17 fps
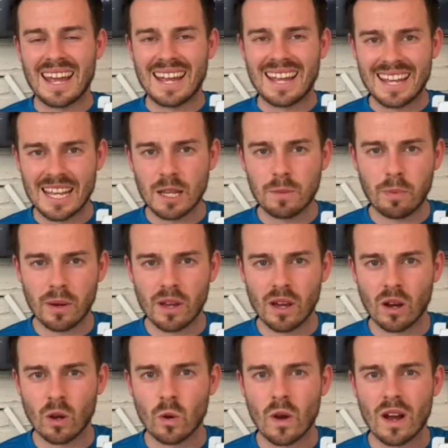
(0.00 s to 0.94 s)

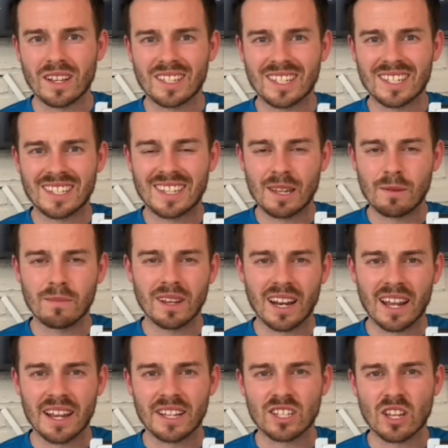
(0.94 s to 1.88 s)
EPO
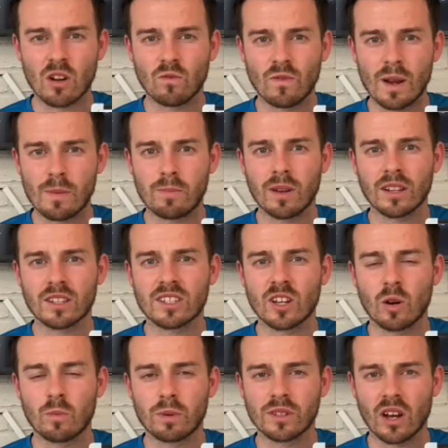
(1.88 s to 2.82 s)
stimulates red blood
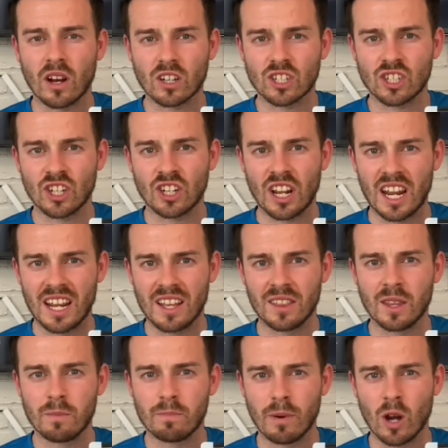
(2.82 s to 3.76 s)
cell production in
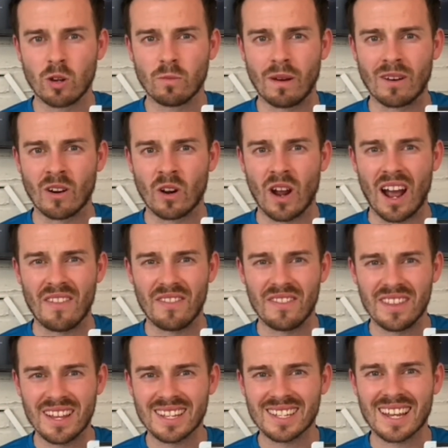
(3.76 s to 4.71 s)
the bone marrow,
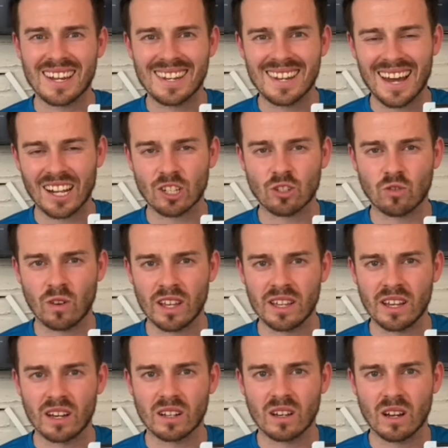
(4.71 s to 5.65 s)
and this
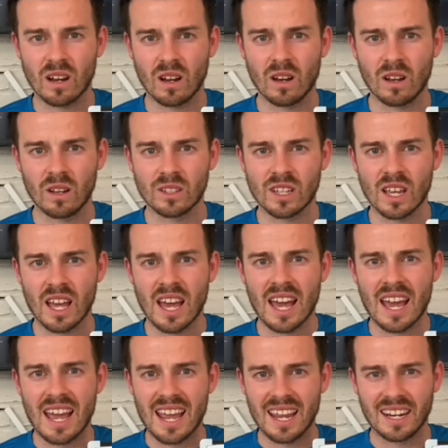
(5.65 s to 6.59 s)
naturally occurs
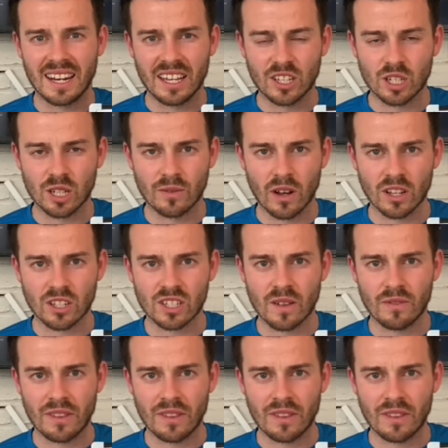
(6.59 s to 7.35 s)
in each of us.